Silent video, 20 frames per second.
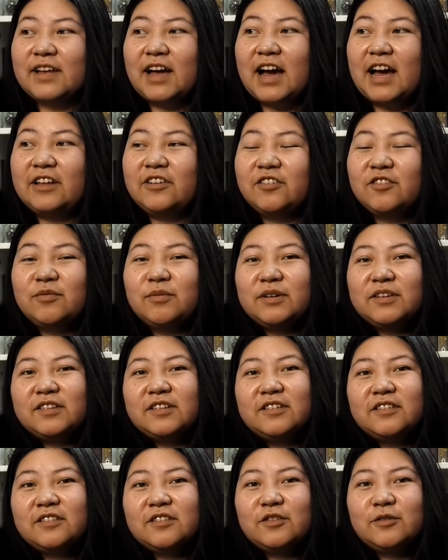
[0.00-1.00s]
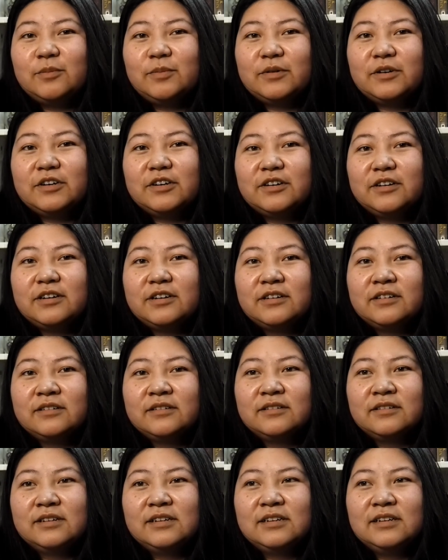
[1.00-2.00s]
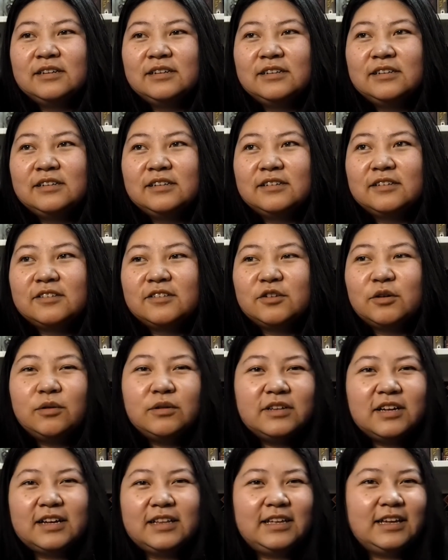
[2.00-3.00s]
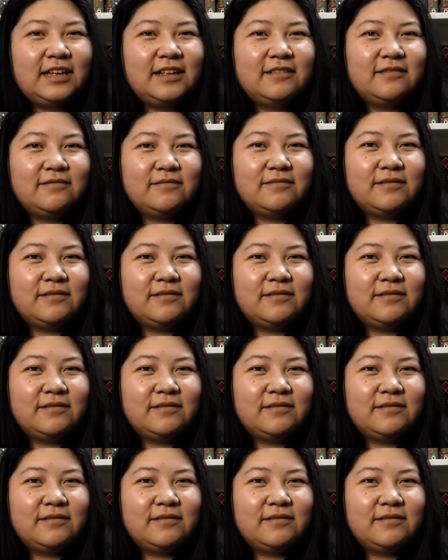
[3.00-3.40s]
I just wasn't super sold on it.